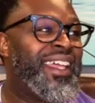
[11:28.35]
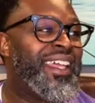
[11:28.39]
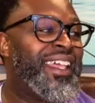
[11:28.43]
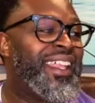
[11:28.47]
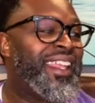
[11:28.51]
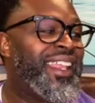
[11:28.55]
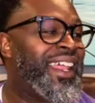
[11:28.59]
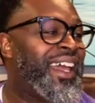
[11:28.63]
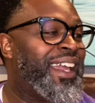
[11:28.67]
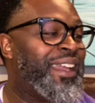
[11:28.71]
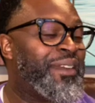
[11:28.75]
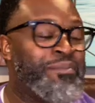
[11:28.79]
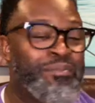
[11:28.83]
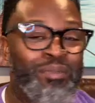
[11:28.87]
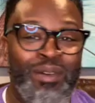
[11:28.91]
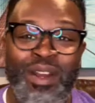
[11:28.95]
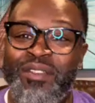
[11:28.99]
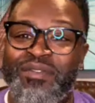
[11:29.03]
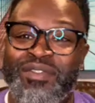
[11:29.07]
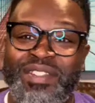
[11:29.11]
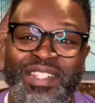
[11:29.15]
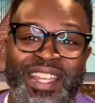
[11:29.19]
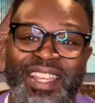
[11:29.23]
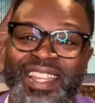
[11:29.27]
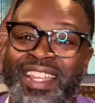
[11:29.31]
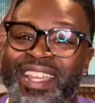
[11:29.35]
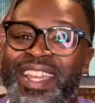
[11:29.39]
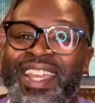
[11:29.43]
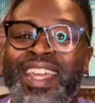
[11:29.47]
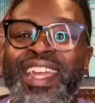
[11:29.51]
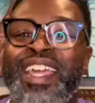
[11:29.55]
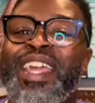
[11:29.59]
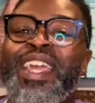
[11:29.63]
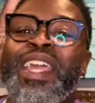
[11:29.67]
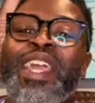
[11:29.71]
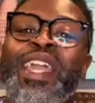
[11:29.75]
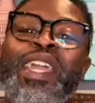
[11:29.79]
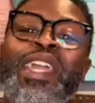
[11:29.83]
like breathtaking.
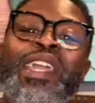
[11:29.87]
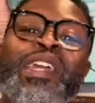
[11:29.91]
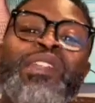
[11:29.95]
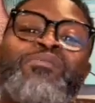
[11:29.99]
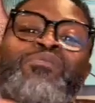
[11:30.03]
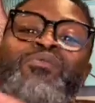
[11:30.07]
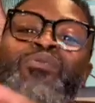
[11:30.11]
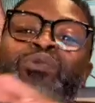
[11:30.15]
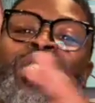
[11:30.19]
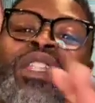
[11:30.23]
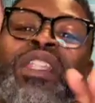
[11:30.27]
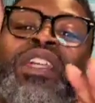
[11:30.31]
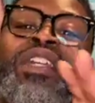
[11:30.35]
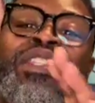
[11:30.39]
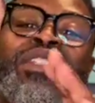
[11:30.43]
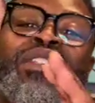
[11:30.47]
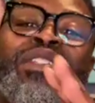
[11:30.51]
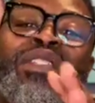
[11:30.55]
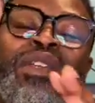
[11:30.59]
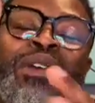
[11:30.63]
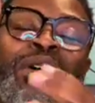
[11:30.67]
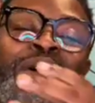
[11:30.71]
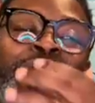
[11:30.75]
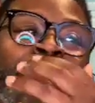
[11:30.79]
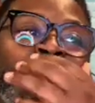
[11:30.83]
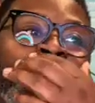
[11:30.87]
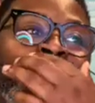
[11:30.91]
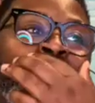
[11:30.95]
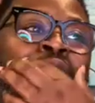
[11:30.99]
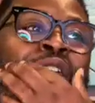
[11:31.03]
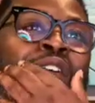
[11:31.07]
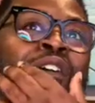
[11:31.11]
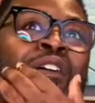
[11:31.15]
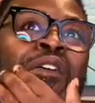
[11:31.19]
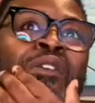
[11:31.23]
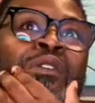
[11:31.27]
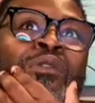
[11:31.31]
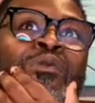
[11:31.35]
It really took me
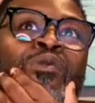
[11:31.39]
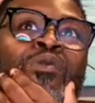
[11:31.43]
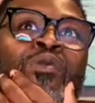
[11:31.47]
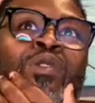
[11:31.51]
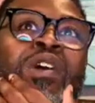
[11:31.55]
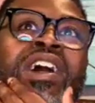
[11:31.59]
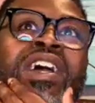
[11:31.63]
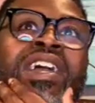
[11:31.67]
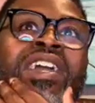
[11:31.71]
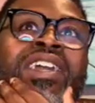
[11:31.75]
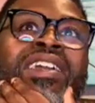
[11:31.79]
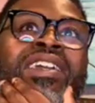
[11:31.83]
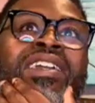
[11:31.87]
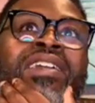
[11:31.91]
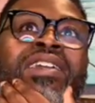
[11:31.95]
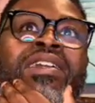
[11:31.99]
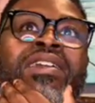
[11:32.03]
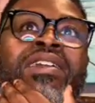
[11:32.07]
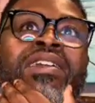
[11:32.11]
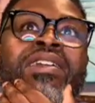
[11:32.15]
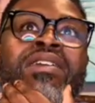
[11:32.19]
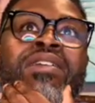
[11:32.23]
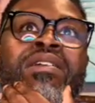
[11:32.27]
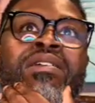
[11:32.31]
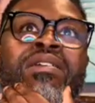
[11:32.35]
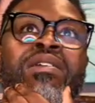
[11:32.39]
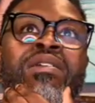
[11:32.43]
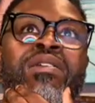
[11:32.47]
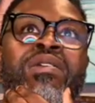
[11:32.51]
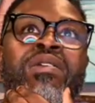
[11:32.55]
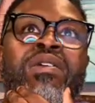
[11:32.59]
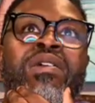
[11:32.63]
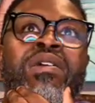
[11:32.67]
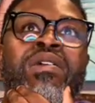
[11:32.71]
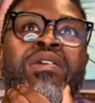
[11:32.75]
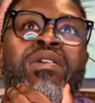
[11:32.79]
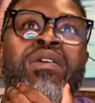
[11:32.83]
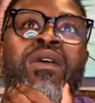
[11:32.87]
away
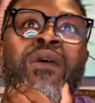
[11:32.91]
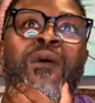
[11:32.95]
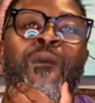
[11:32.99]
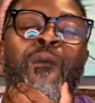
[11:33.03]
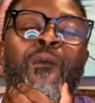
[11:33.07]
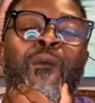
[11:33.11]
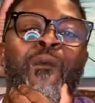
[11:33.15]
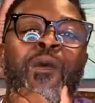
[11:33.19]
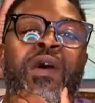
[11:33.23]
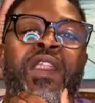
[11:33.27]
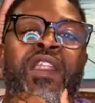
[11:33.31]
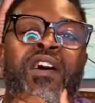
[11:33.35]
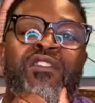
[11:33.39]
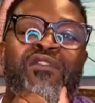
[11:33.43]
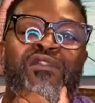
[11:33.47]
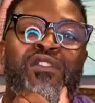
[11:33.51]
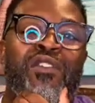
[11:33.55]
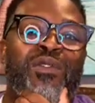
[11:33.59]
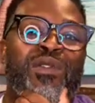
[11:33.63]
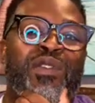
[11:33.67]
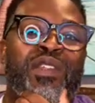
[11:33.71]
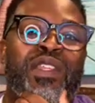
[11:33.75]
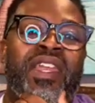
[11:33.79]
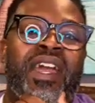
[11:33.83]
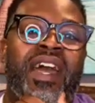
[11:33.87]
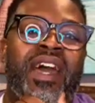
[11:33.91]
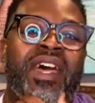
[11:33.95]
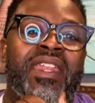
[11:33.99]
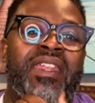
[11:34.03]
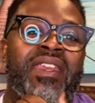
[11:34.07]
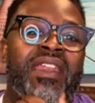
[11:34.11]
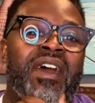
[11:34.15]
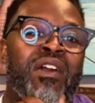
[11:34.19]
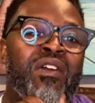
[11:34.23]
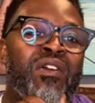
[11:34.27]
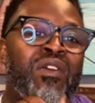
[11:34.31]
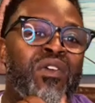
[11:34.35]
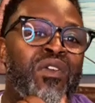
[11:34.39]
when I first got it.
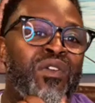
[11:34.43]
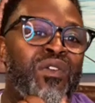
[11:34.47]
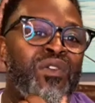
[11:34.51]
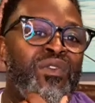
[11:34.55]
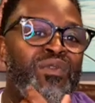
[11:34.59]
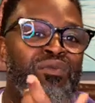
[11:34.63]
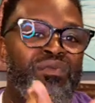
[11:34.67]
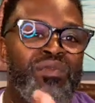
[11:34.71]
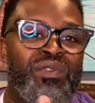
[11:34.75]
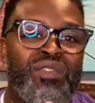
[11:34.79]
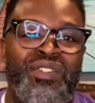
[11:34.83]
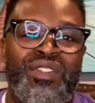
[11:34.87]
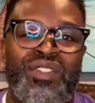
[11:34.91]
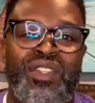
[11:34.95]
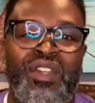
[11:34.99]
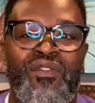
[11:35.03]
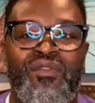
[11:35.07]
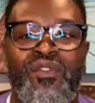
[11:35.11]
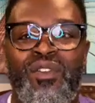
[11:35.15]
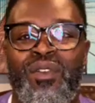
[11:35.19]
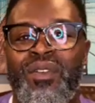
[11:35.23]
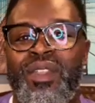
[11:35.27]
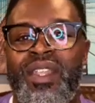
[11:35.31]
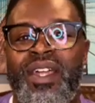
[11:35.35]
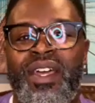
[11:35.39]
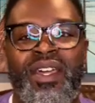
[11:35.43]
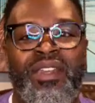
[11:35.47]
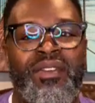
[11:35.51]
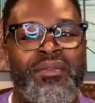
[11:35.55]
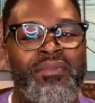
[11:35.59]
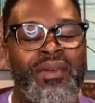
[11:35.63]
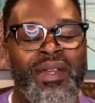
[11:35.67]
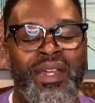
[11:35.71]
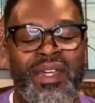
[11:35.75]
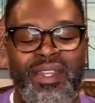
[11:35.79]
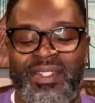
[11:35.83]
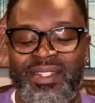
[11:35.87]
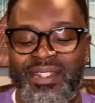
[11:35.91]
I heard stuff online
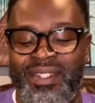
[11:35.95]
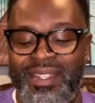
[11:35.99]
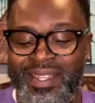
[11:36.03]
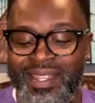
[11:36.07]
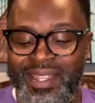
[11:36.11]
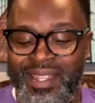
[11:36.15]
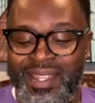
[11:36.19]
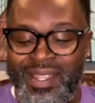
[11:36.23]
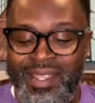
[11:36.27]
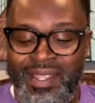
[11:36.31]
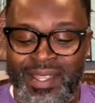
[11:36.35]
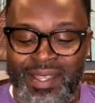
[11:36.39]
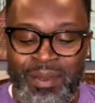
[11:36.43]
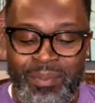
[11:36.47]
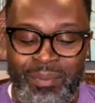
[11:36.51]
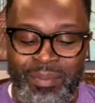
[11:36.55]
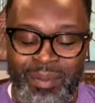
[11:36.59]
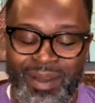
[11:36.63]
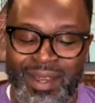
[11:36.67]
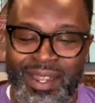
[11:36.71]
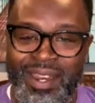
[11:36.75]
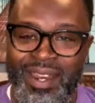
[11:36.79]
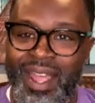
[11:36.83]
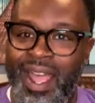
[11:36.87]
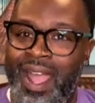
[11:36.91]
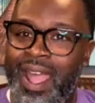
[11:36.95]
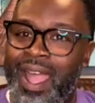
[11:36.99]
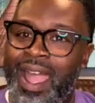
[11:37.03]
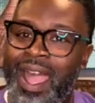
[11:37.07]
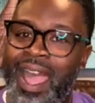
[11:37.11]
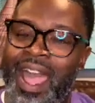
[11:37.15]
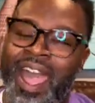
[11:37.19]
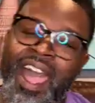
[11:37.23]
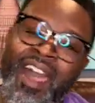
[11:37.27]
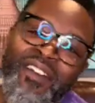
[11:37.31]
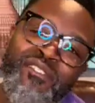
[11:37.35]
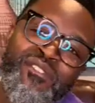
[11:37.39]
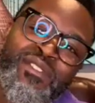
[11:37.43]
about it, but
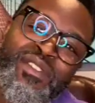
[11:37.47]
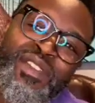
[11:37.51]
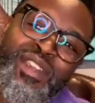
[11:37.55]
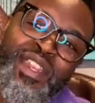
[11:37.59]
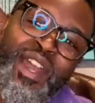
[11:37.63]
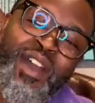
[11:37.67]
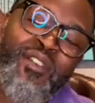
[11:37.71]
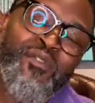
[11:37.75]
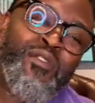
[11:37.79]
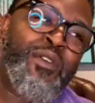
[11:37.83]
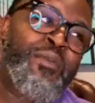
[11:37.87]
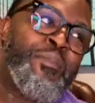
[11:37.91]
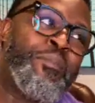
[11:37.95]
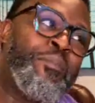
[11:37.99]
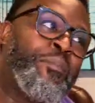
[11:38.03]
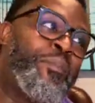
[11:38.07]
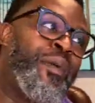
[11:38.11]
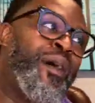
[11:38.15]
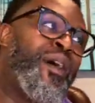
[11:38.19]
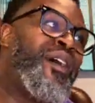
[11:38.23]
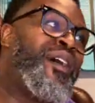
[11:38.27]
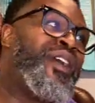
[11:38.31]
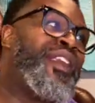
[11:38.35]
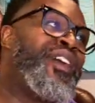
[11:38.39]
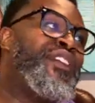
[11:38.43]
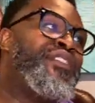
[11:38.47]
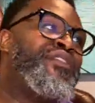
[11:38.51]
I've never bought a